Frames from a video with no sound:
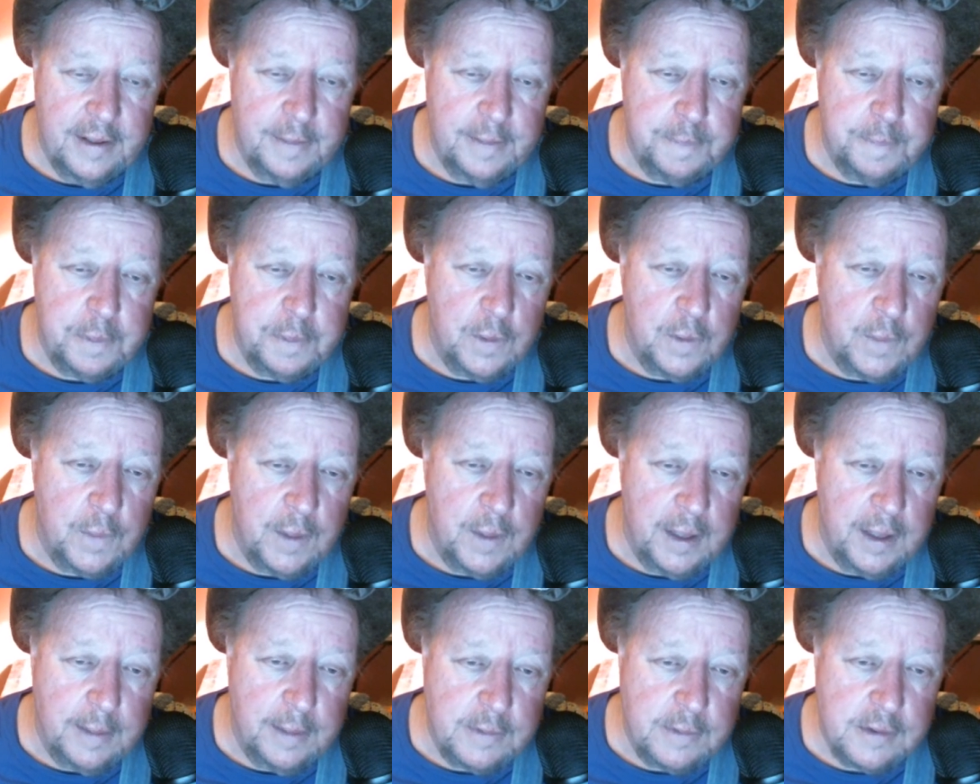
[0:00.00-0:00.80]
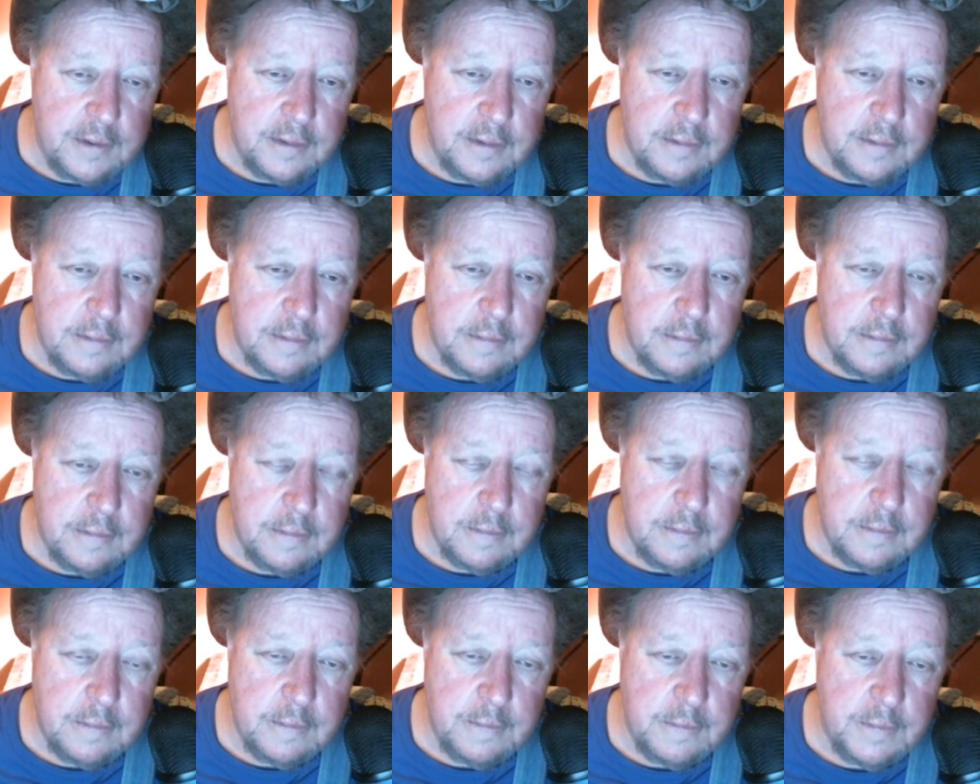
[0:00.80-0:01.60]
programs,
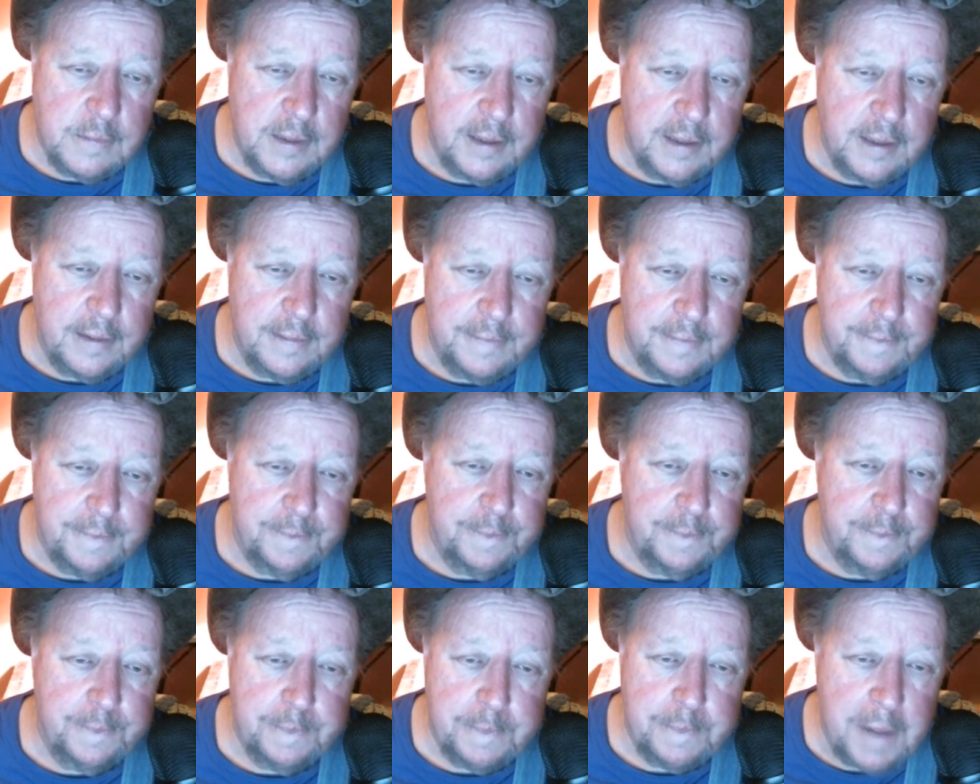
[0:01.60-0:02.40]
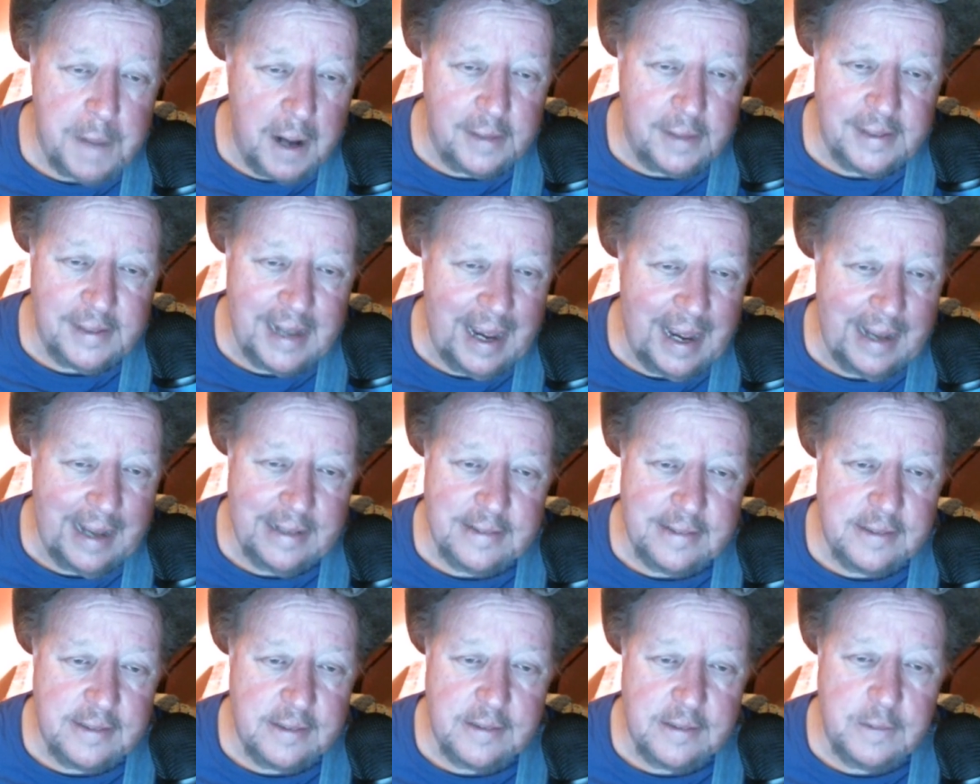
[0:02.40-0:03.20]
their
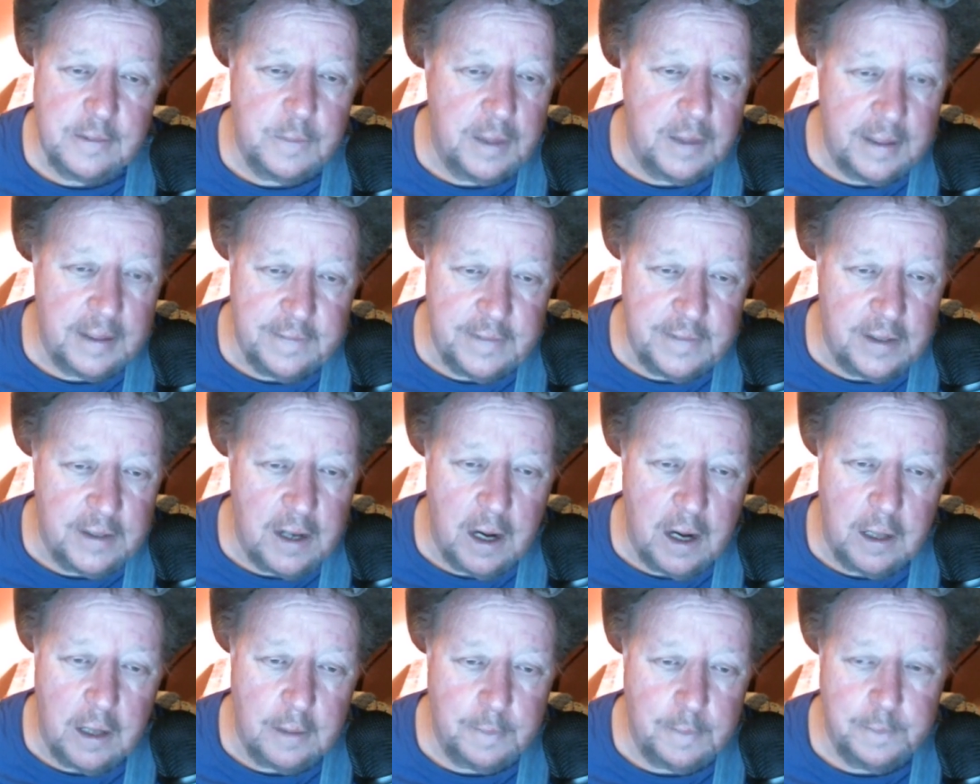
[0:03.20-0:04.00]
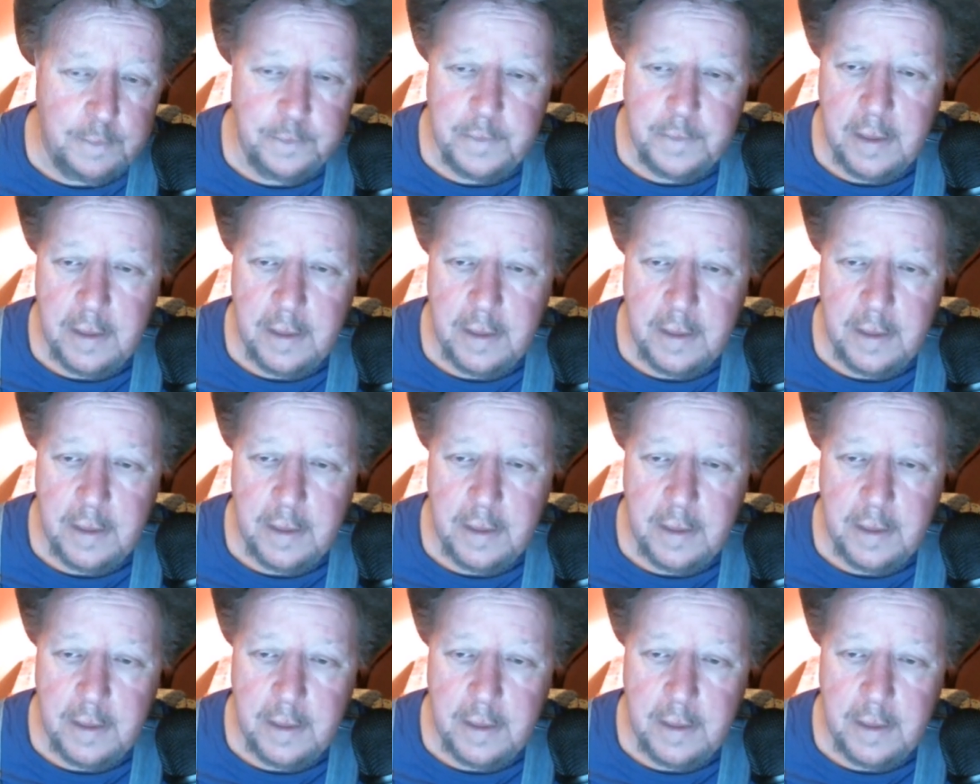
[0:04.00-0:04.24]
podcasts, or whatever you call them.